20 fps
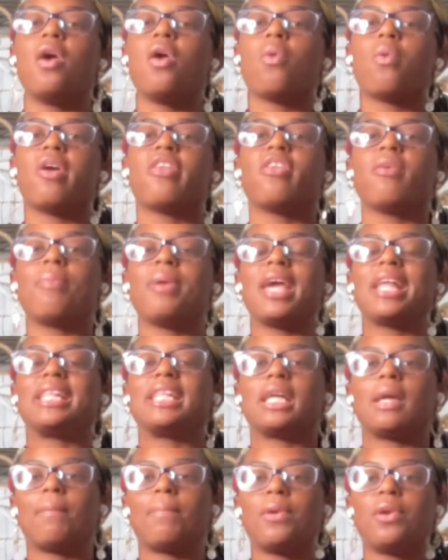whether it be at the
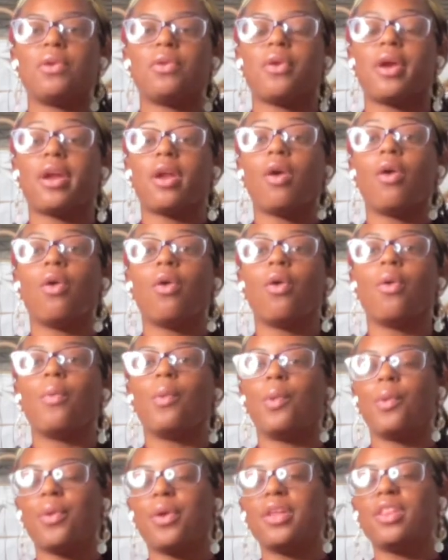computer at home
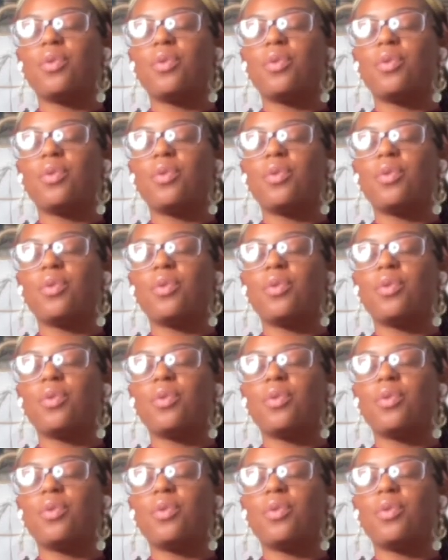or in the